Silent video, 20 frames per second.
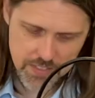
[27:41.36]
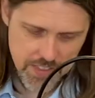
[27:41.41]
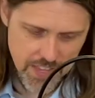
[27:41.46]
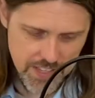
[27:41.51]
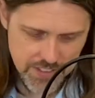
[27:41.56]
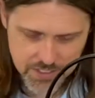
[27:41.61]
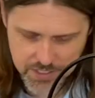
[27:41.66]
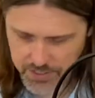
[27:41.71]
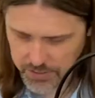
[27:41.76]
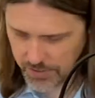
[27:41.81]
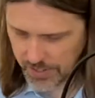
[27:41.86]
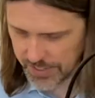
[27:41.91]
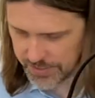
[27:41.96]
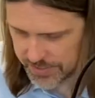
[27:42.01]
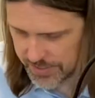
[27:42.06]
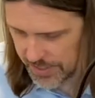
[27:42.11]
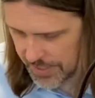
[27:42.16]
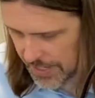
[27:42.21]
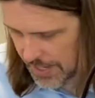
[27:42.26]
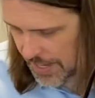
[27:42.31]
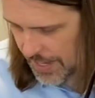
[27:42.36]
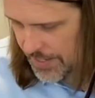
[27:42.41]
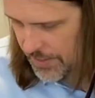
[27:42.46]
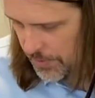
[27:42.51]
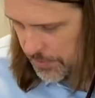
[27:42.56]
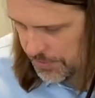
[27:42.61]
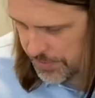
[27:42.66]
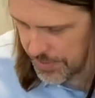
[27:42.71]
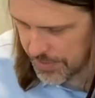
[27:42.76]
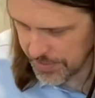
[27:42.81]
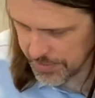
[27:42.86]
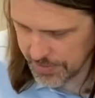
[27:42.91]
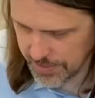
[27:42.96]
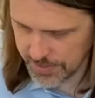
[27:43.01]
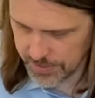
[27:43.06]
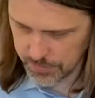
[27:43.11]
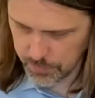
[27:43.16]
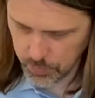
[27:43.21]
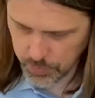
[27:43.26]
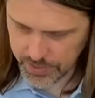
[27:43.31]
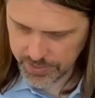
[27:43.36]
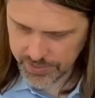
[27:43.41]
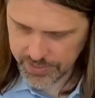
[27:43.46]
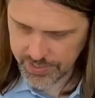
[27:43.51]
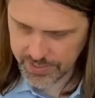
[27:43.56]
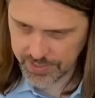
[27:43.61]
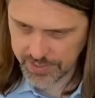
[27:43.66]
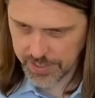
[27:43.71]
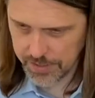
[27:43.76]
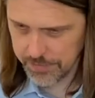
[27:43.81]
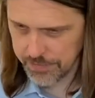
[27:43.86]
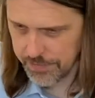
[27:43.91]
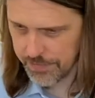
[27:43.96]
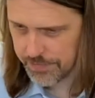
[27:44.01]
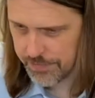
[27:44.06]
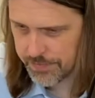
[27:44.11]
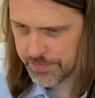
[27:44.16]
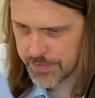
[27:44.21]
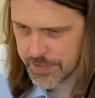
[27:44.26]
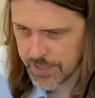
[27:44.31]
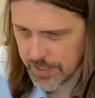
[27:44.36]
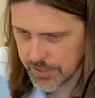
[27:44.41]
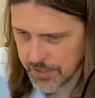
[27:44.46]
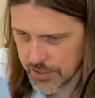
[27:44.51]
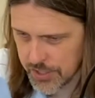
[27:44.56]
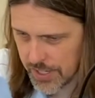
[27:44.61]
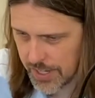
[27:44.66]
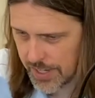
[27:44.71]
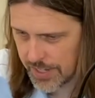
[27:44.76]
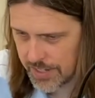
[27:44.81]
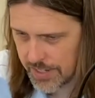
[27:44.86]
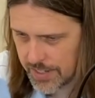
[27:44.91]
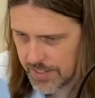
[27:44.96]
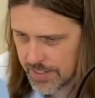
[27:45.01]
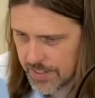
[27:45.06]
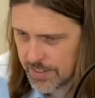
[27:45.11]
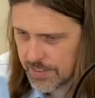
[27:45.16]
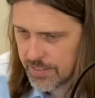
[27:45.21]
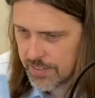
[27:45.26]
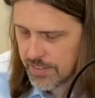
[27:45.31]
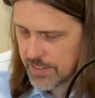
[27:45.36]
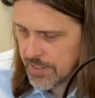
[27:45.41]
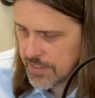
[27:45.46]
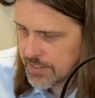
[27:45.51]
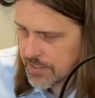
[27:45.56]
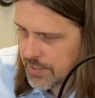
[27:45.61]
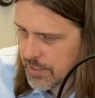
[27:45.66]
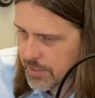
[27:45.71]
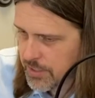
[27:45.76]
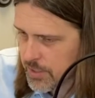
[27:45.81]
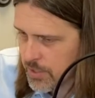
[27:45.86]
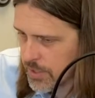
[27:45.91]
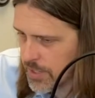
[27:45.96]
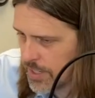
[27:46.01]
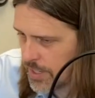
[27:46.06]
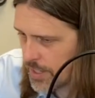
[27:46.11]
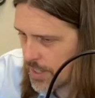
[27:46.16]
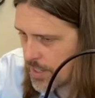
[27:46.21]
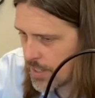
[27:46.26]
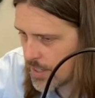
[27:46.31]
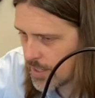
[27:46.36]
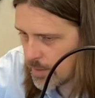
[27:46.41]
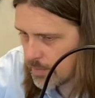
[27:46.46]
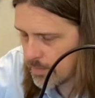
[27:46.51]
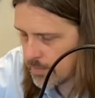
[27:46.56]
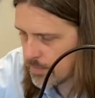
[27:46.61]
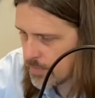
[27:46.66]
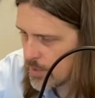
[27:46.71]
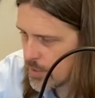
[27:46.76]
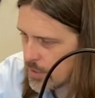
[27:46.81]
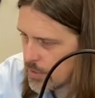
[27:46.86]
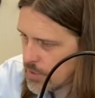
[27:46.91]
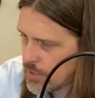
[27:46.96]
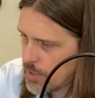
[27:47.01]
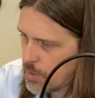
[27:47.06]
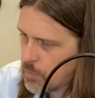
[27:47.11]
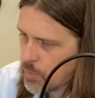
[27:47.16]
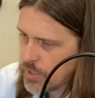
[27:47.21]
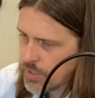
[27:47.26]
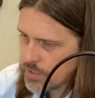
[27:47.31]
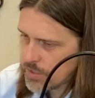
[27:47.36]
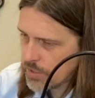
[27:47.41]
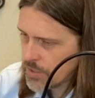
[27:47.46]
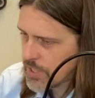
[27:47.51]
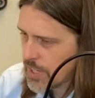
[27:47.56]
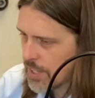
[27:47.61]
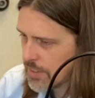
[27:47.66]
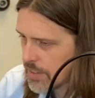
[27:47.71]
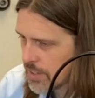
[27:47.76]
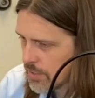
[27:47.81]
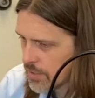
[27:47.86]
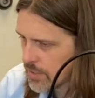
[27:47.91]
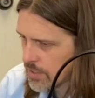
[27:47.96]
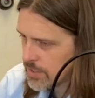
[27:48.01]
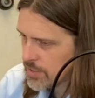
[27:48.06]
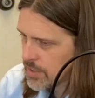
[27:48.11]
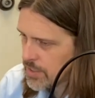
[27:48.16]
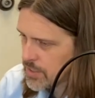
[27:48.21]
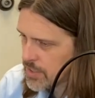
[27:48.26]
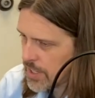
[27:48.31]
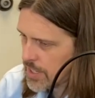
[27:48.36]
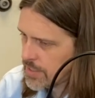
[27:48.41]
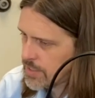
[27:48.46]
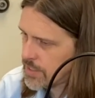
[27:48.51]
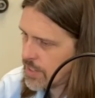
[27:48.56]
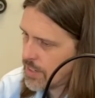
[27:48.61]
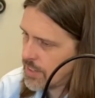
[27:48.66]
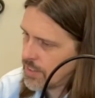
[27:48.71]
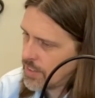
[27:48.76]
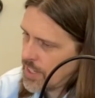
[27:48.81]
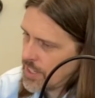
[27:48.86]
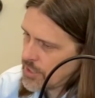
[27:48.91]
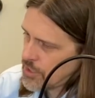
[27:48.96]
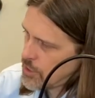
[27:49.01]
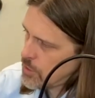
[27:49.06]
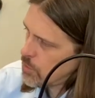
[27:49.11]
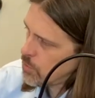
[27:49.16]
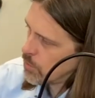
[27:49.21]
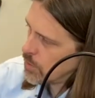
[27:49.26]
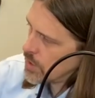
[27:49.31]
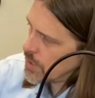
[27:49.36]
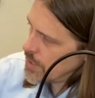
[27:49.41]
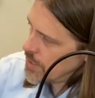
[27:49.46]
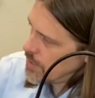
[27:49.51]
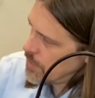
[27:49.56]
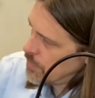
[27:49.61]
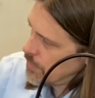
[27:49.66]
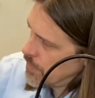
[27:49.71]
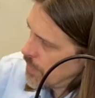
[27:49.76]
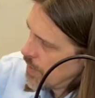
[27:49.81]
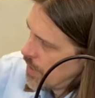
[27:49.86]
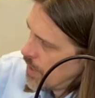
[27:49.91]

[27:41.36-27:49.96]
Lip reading: That's interesting. I don't think that we get enough sunshine in this country. There's some research out there that suggests that unless you live